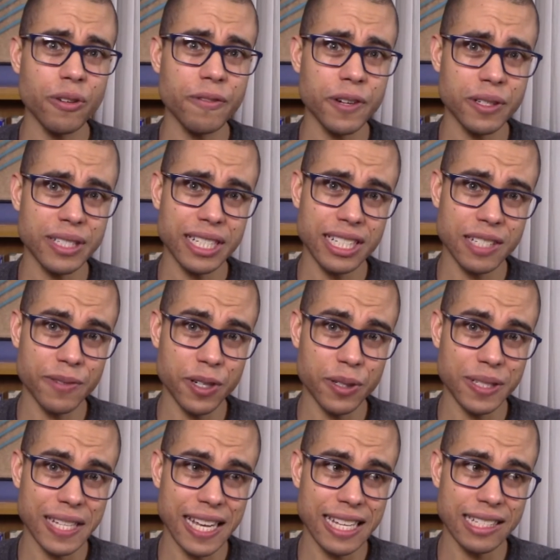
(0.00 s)
first things
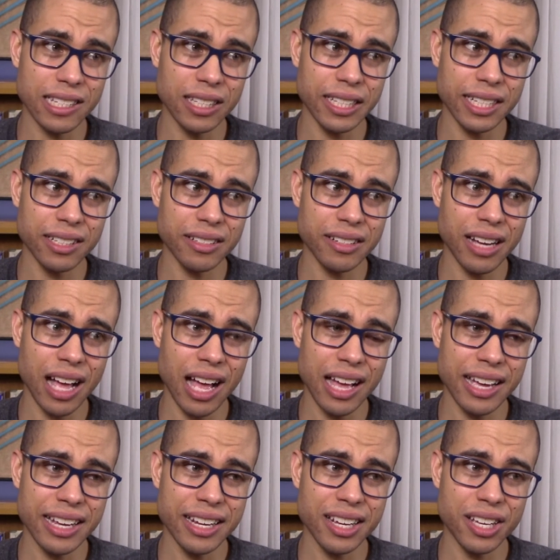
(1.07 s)
first, as a leader,
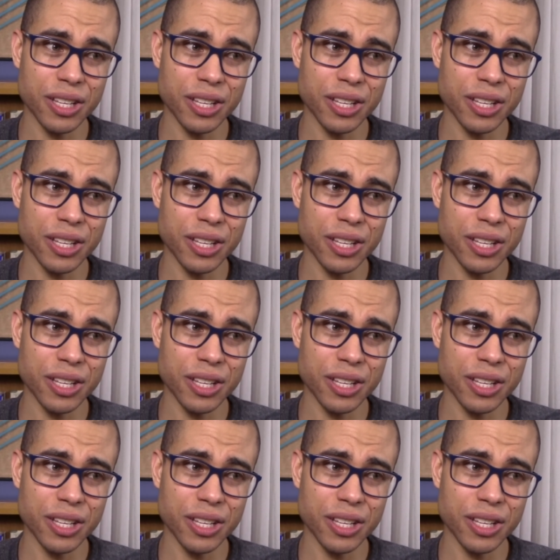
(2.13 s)
I